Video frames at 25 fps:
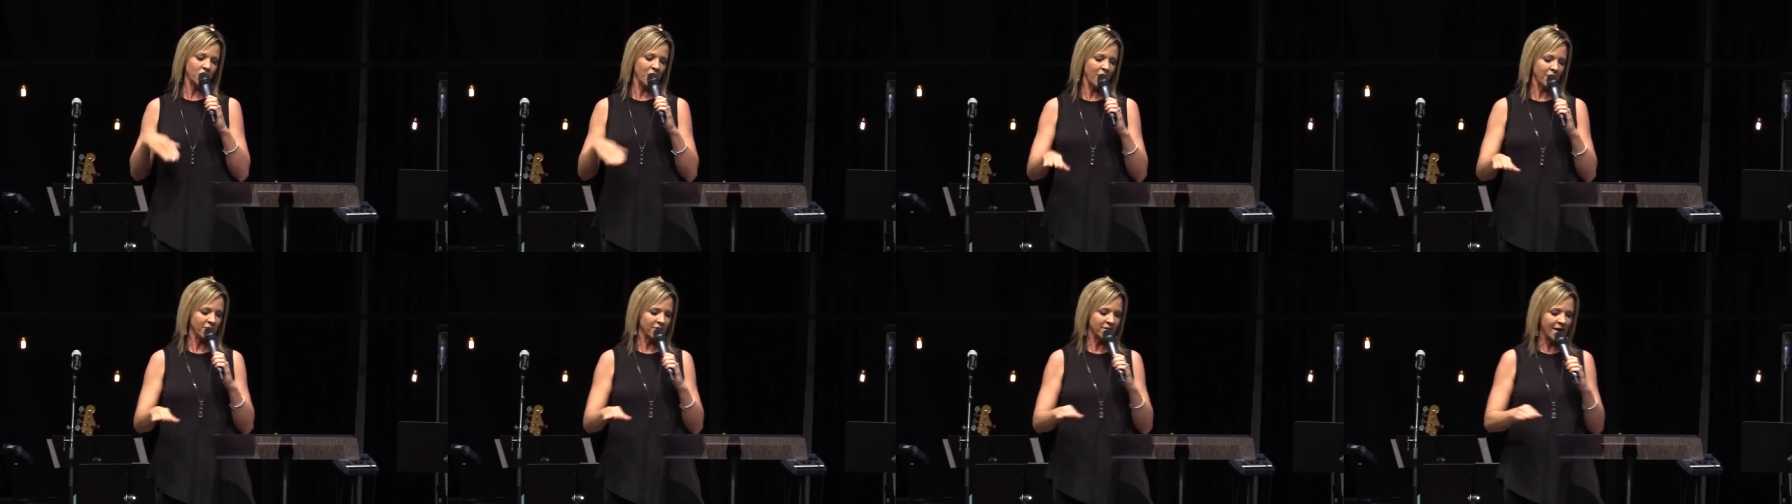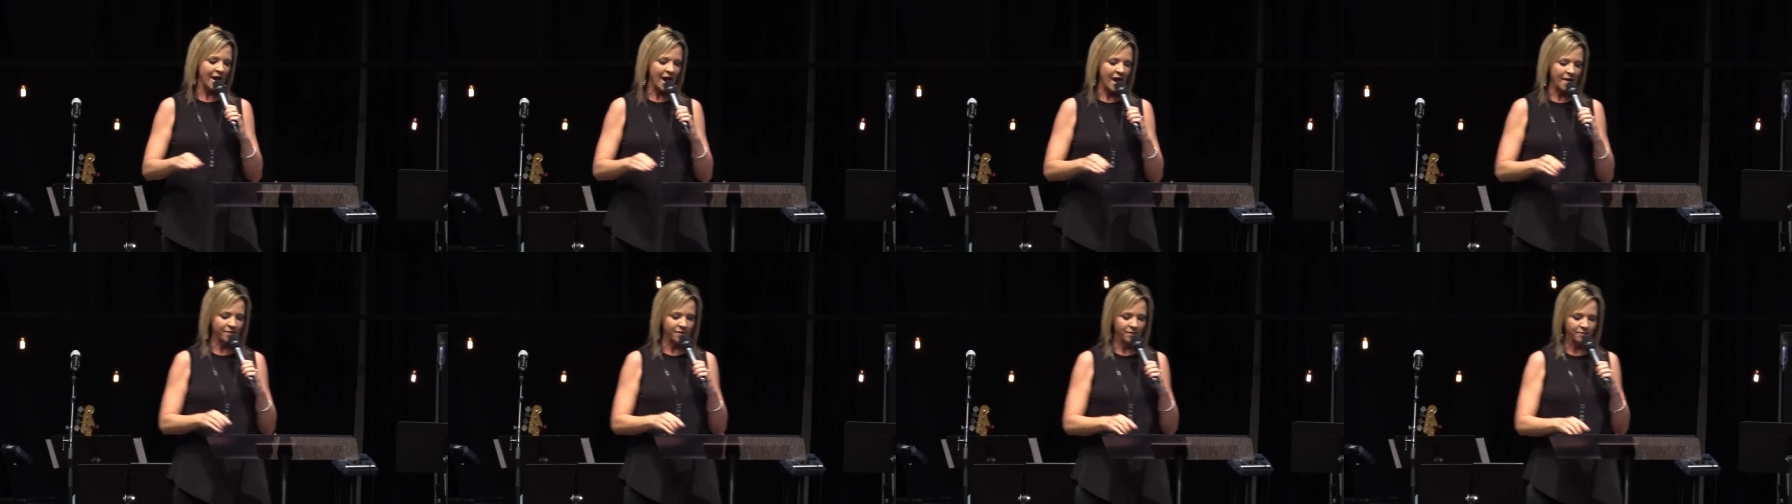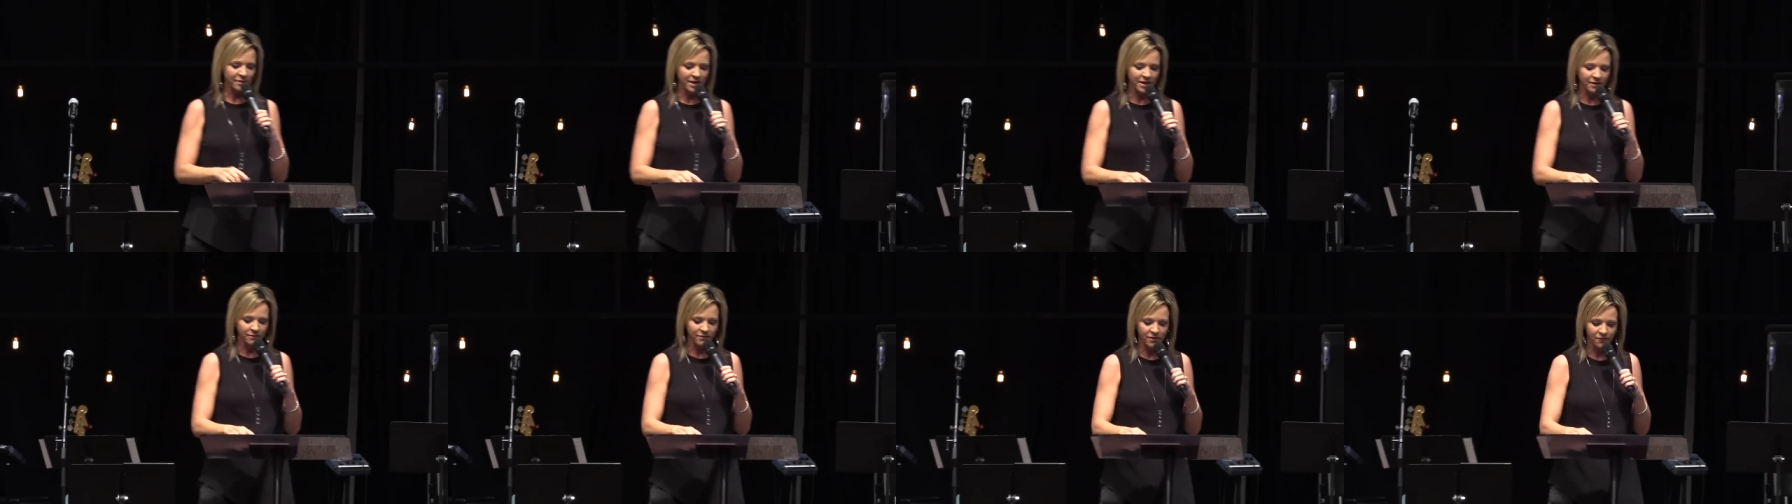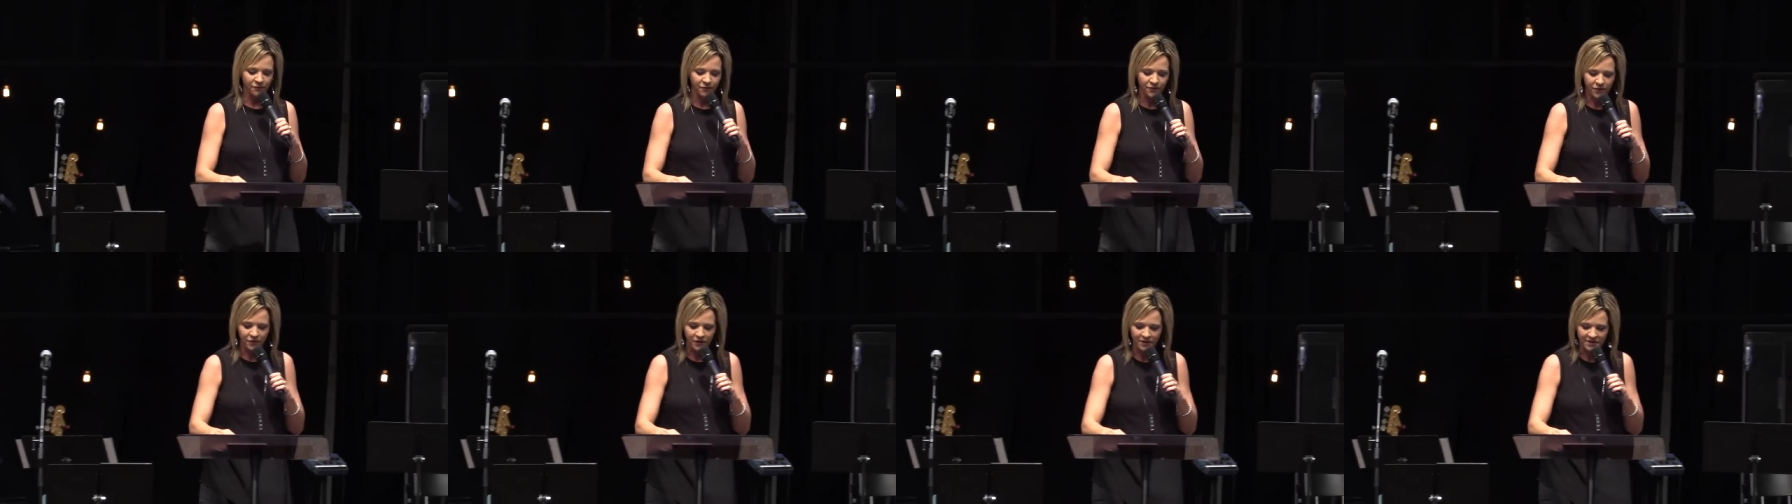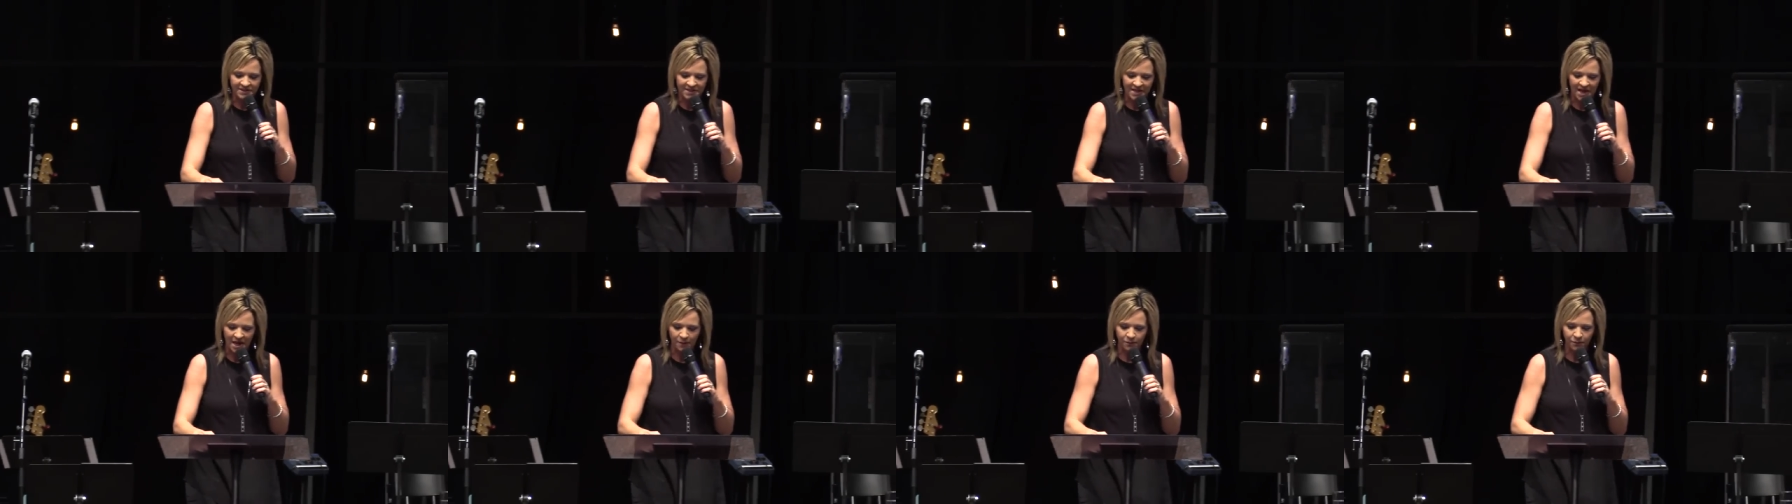our life let me give you a few
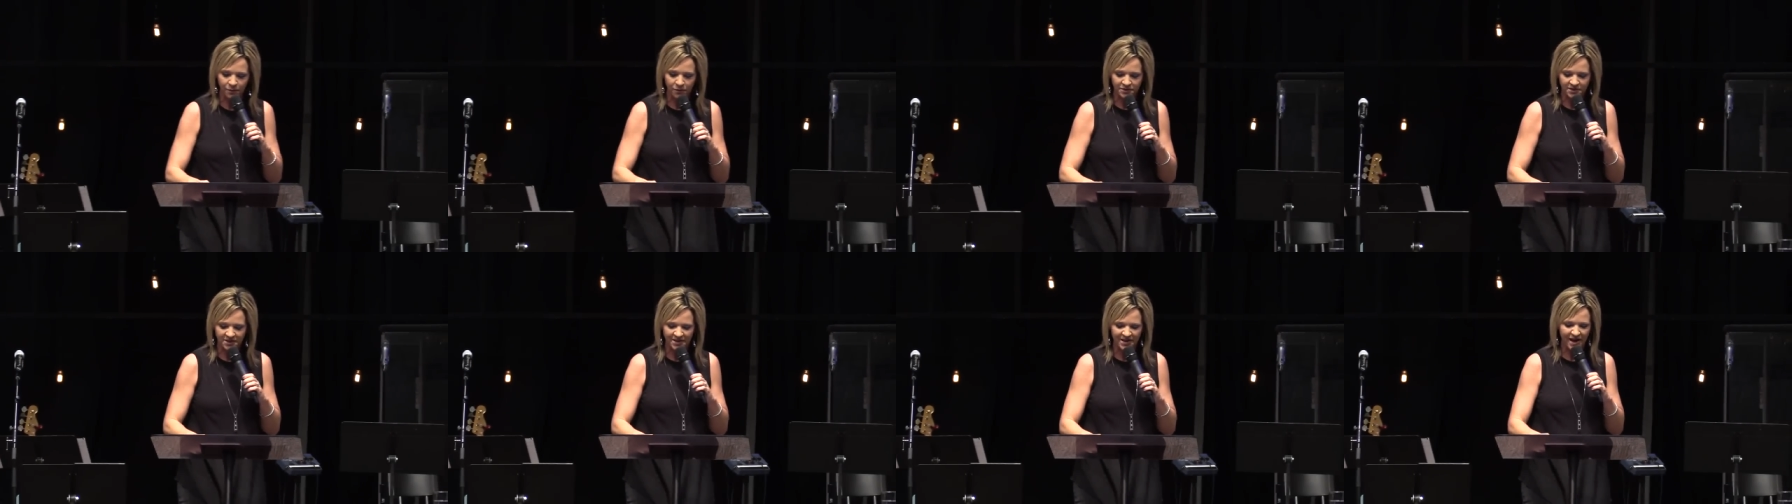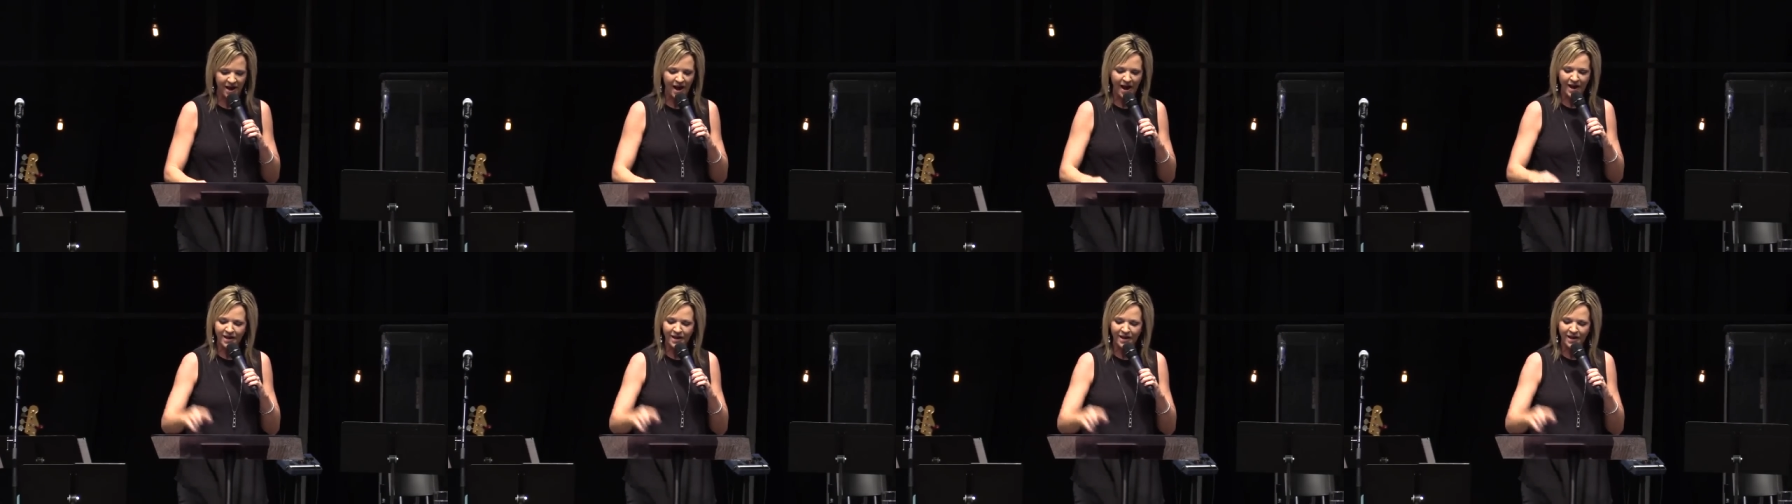examples and i,